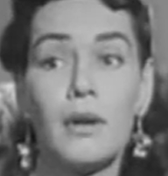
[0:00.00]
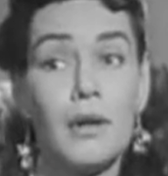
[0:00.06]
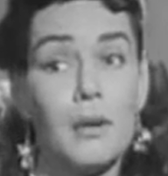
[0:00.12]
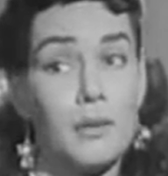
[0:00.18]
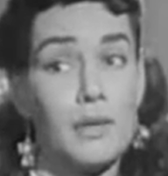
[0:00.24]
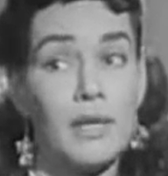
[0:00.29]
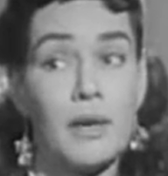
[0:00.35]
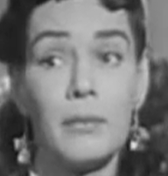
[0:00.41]

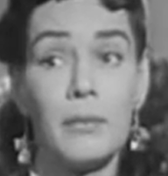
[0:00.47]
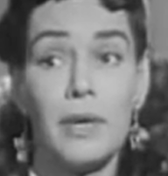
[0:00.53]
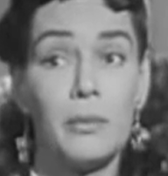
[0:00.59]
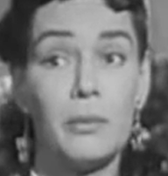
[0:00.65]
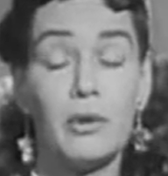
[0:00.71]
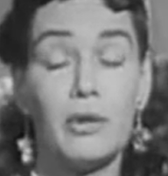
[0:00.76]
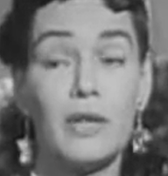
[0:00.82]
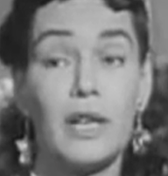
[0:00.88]
There were some
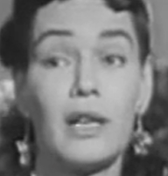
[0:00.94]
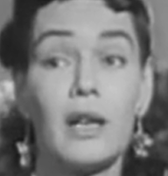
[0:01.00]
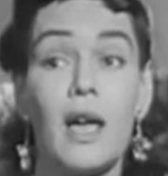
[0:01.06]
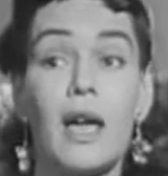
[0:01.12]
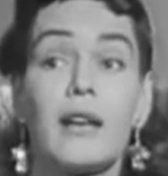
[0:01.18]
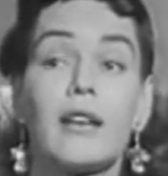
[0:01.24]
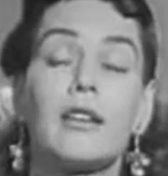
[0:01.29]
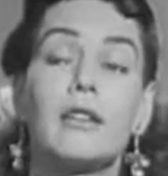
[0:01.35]
people who didn't
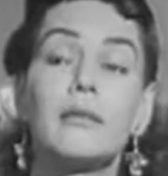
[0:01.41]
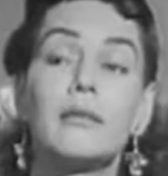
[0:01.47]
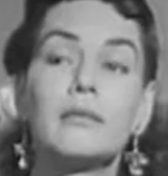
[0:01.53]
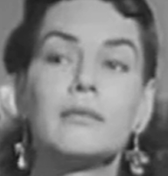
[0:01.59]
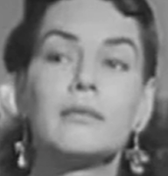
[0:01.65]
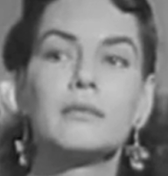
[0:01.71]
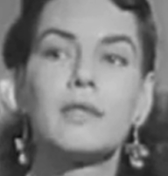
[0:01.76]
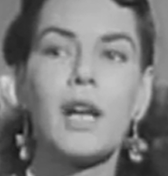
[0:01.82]
like her.
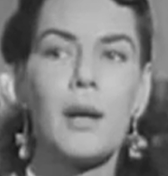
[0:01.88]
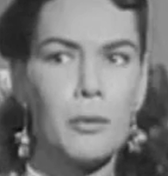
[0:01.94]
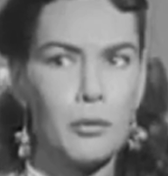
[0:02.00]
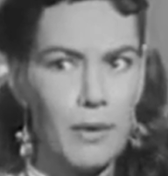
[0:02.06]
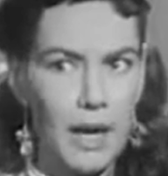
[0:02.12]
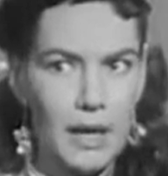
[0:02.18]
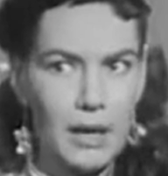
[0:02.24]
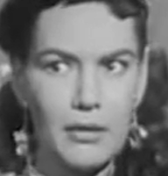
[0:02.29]
A
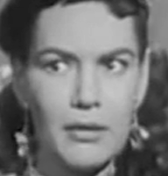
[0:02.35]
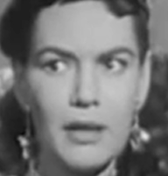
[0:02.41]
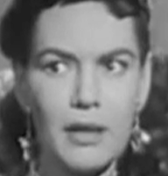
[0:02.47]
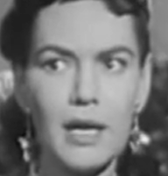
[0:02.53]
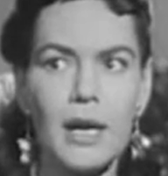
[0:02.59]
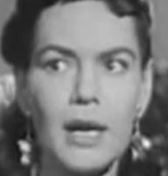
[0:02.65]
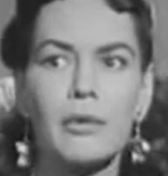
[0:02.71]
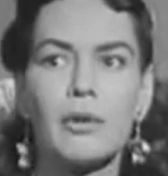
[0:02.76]
couple right here in
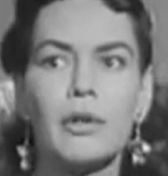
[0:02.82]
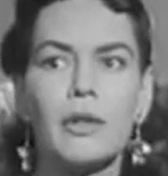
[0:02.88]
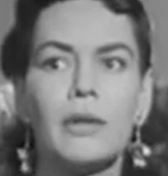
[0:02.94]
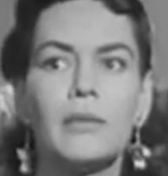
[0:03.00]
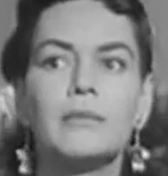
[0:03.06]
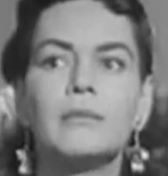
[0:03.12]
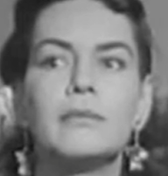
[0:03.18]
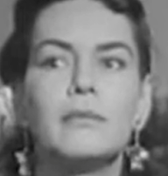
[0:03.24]
the
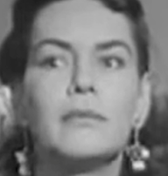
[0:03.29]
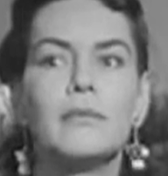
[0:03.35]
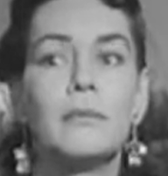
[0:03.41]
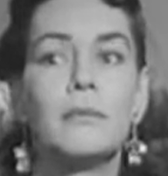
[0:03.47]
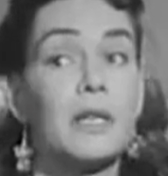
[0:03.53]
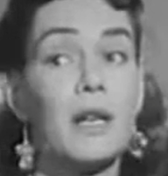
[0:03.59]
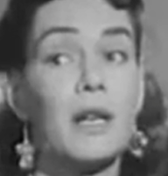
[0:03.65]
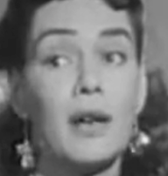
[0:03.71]
neighborhood.
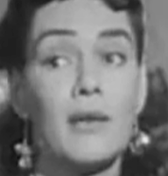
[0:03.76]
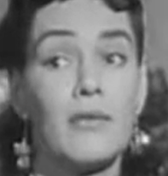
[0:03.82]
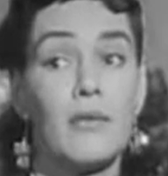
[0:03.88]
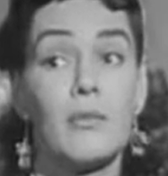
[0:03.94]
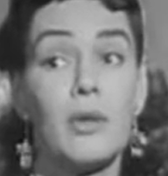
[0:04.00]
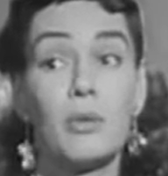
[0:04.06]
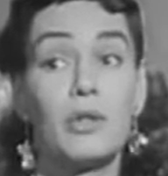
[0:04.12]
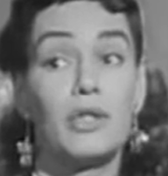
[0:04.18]
But none of
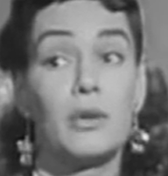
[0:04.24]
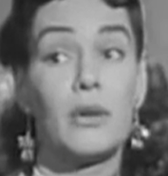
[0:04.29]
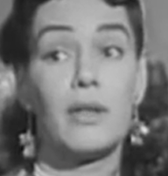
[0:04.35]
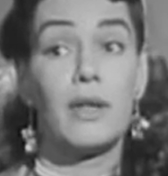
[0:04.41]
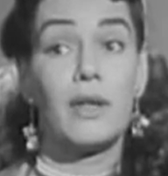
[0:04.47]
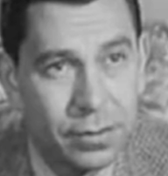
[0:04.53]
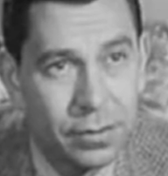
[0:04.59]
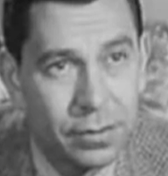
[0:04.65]
them that would do
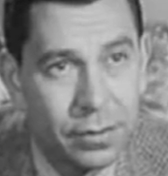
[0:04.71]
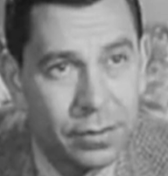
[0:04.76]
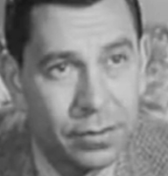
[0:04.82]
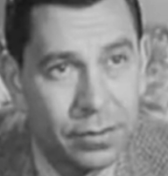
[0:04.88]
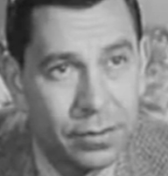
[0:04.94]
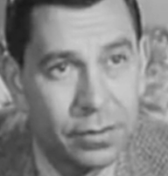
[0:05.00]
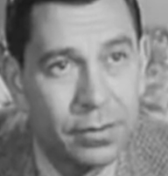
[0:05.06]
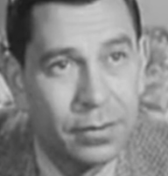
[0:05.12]
a thing
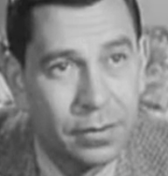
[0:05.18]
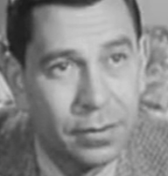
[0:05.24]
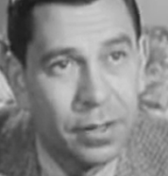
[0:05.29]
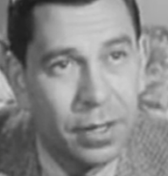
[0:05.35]
like this.